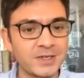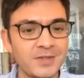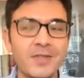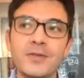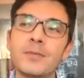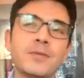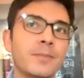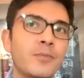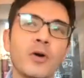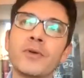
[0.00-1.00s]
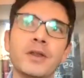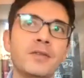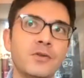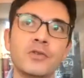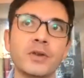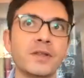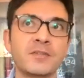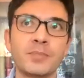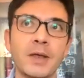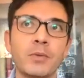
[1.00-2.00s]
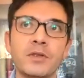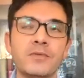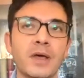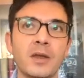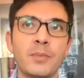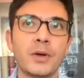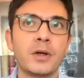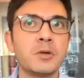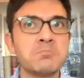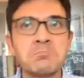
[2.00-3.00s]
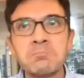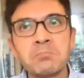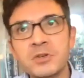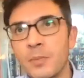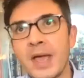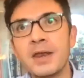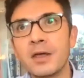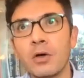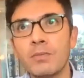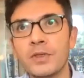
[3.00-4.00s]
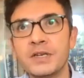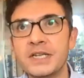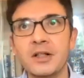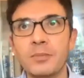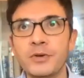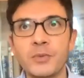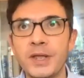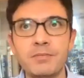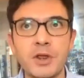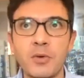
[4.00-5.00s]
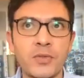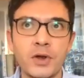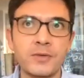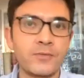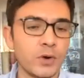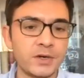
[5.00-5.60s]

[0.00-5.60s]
And then the profit is usually split with the developer depending on the deal between 30, 40 to